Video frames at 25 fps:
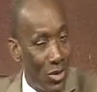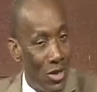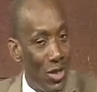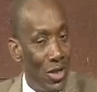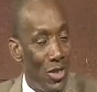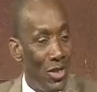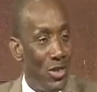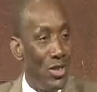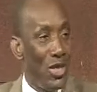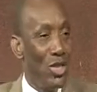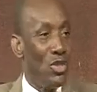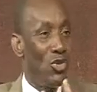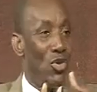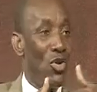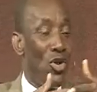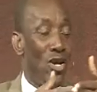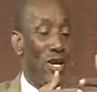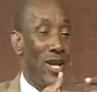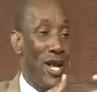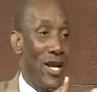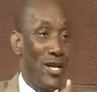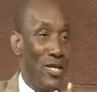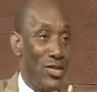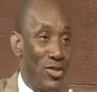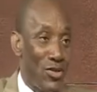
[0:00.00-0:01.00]
The
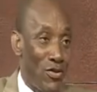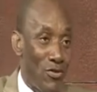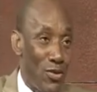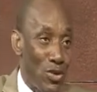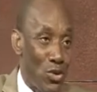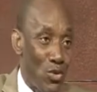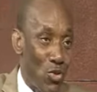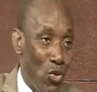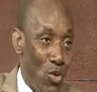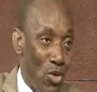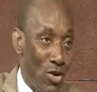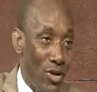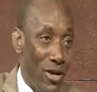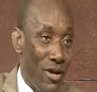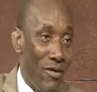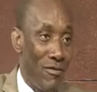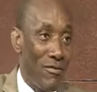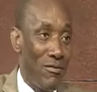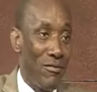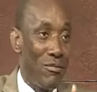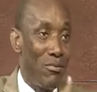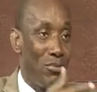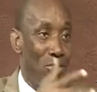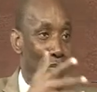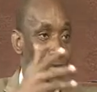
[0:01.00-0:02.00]
Tononades of this world have
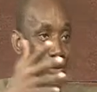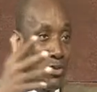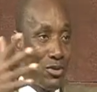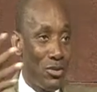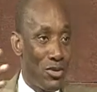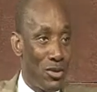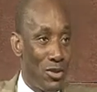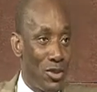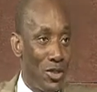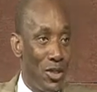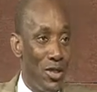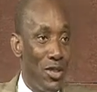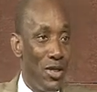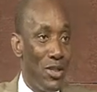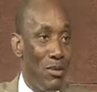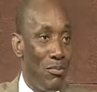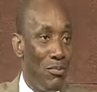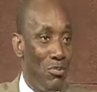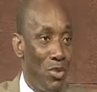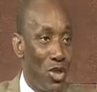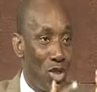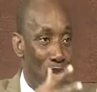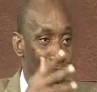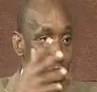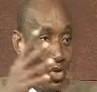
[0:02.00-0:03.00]
built
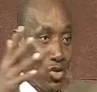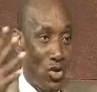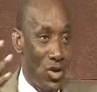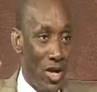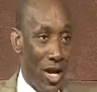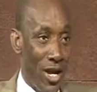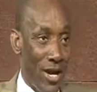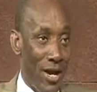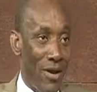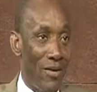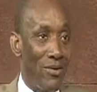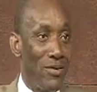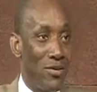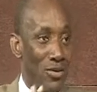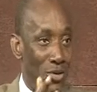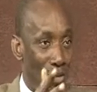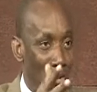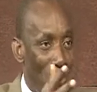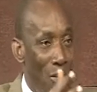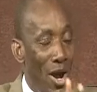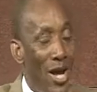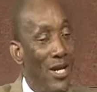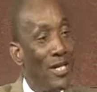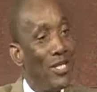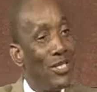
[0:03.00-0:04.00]
big theory around
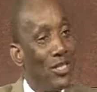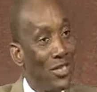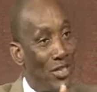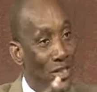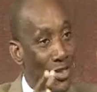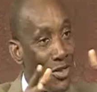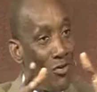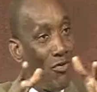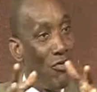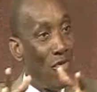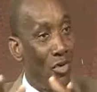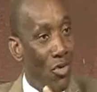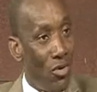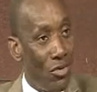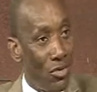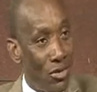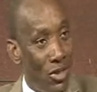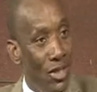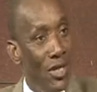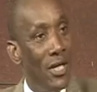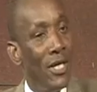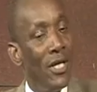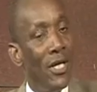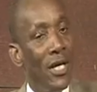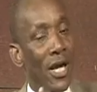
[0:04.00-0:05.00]
why this is a fraud.
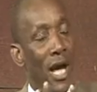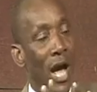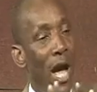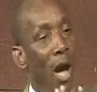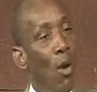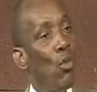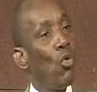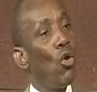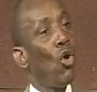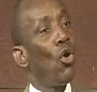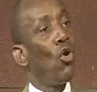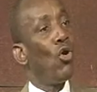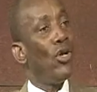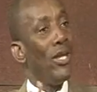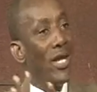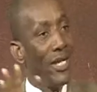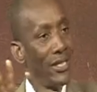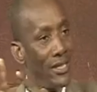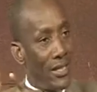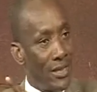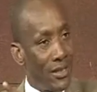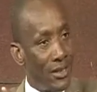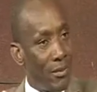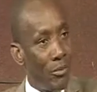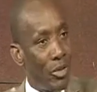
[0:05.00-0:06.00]
I will not go that
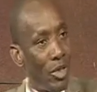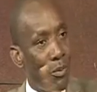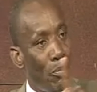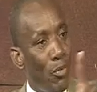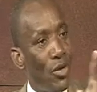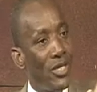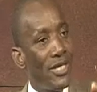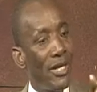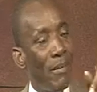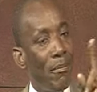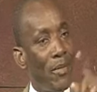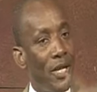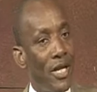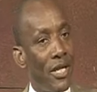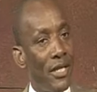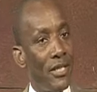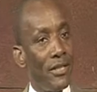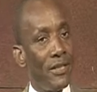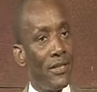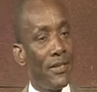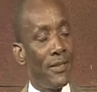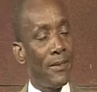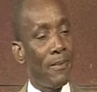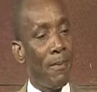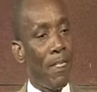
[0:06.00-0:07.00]
extent, but the point I'm making is
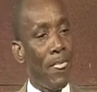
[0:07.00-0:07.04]
this.